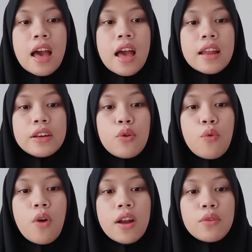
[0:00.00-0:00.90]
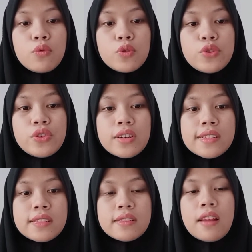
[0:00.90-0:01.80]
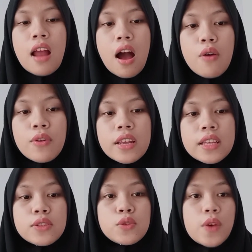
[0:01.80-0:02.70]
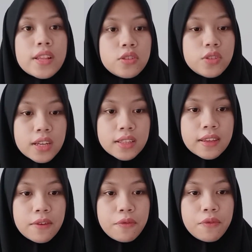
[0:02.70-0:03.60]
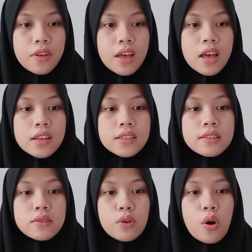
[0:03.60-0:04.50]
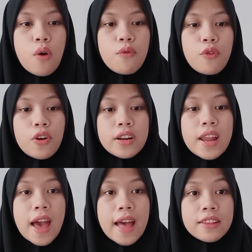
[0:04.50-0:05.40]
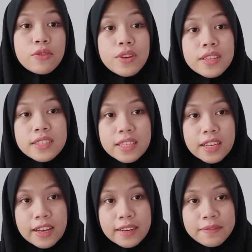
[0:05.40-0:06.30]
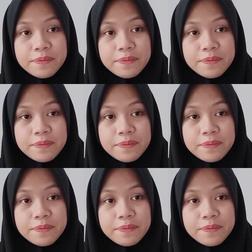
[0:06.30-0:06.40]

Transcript: the one who turns noun into adjective. So for that reason,